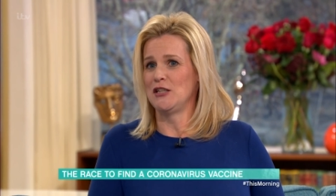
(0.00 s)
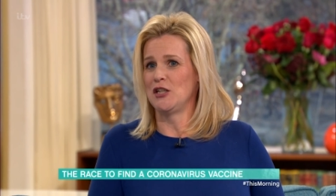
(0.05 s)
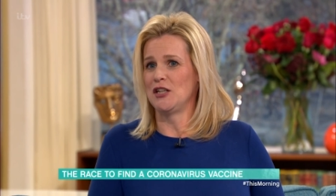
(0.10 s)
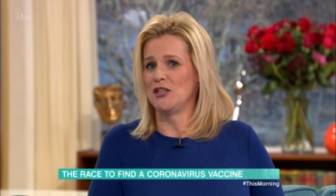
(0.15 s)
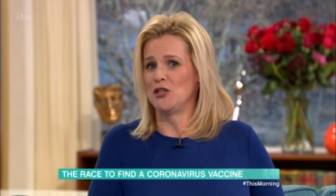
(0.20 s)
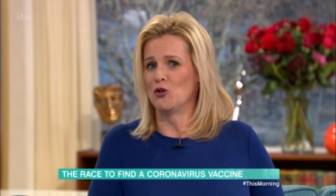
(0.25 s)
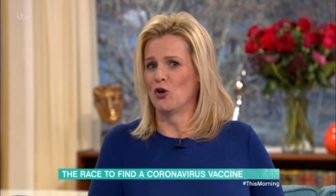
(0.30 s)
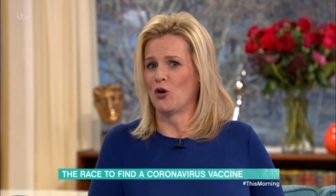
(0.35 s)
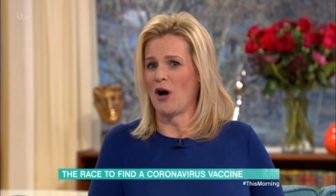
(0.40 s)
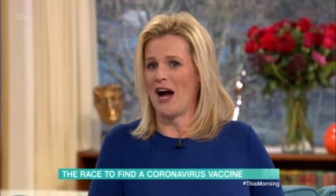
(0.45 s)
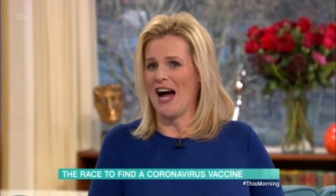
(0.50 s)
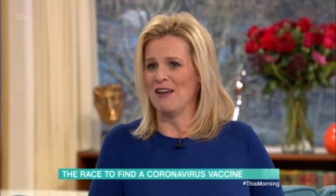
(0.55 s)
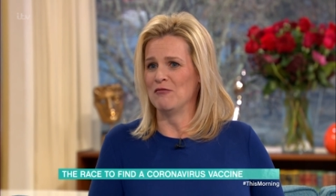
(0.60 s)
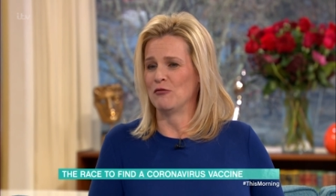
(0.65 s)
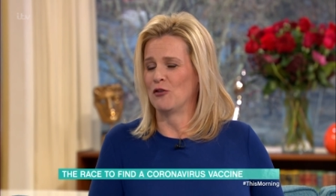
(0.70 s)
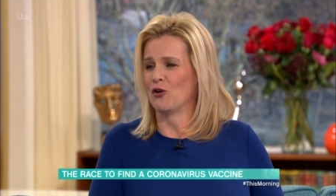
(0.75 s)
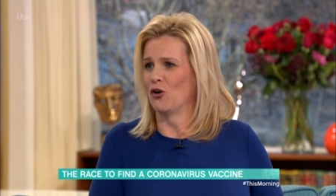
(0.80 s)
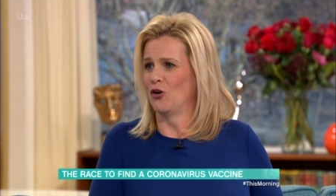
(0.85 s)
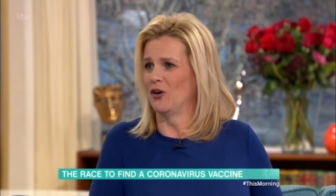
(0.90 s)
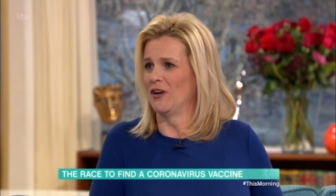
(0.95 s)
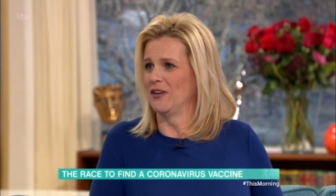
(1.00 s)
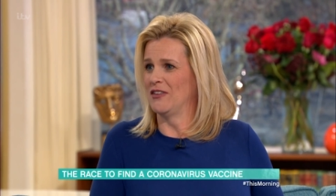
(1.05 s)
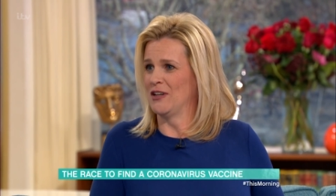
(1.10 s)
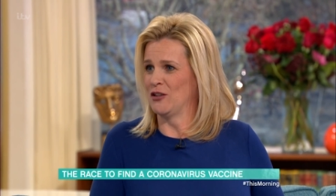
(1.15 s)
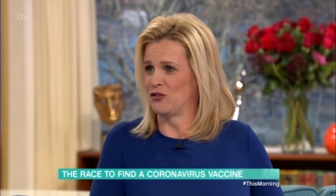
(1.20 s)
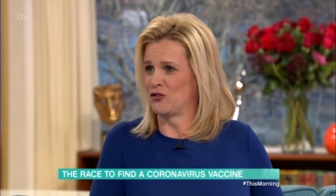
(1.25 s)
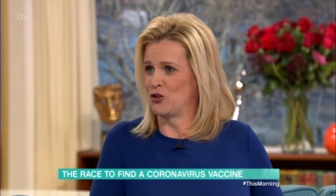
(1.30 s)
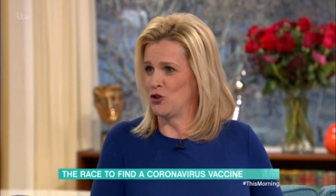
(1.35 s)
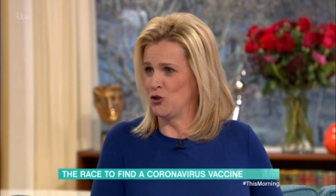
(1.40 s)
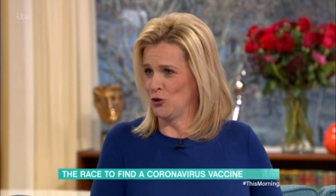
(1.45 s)
You know, I've got
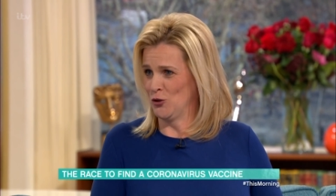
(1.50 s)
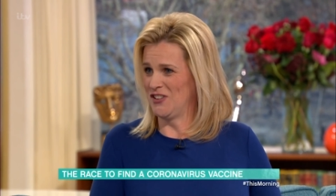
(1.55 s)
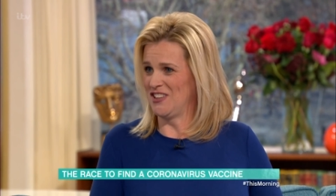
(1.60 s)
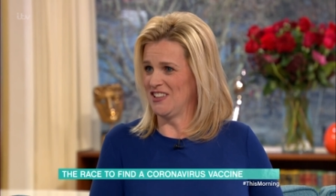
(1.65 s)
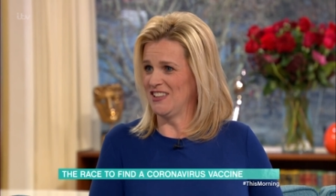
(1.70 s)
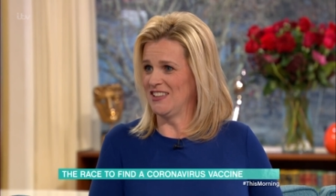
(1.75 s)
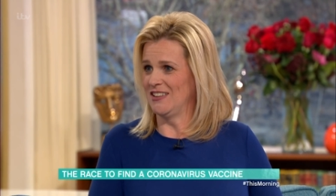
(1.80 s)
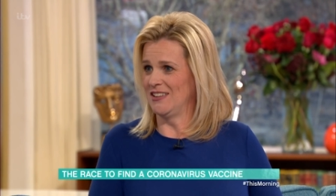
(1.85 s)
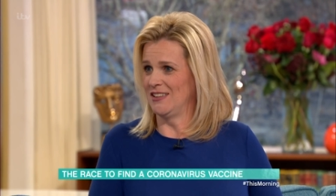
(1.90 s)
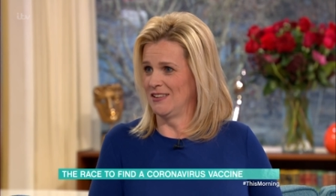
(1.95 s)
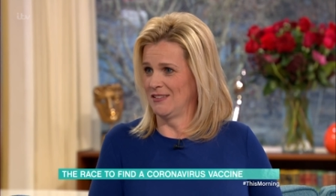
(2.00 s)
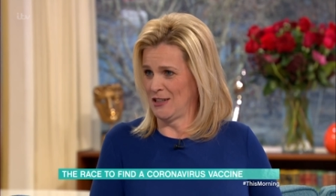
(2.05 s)
this duty,